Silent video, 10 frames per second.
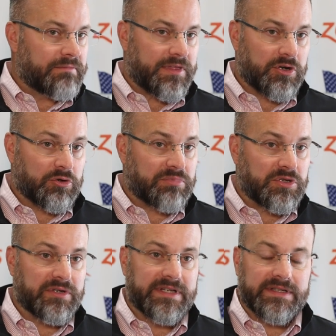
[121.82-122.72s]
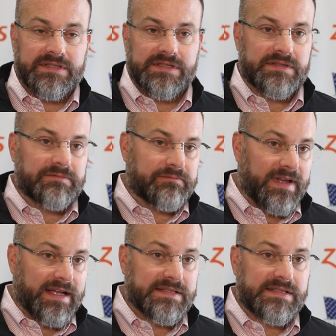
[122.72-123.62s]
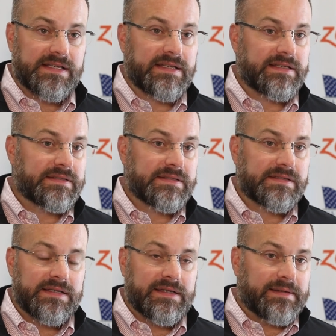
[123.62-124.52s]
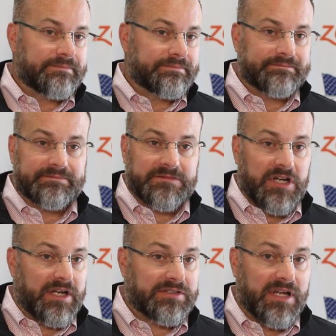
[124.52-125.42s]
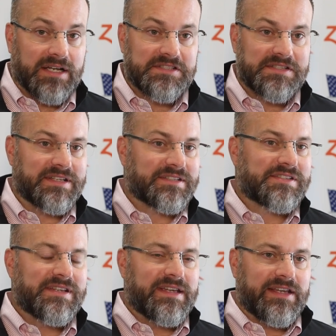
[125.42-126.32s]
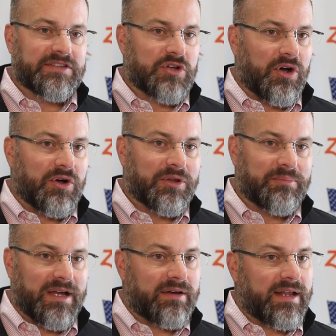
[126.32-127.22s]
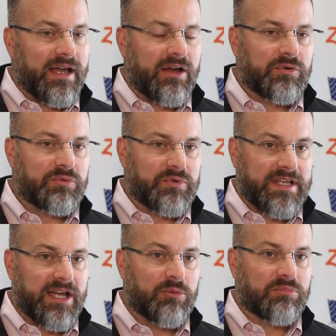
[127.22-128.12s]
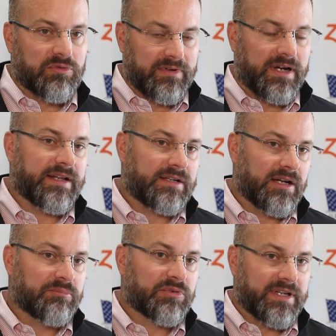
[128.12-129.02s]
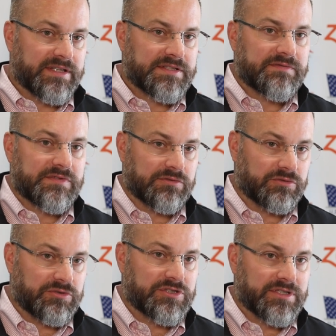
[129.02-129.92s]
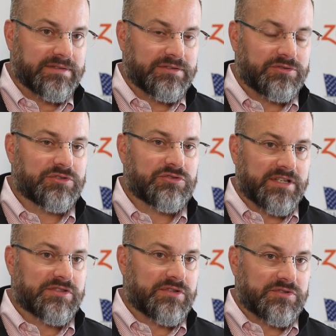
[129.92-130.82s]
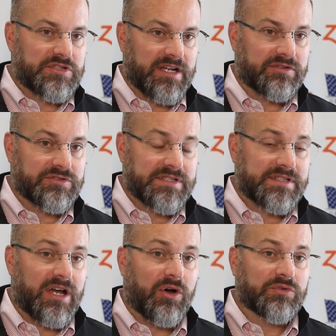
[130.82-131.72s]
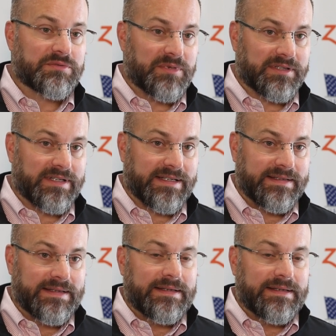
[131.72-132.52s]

therapeutics, vaccines, diagnostics. It's all about how do we help provide a comprehensive solution to address those challenges and ultimately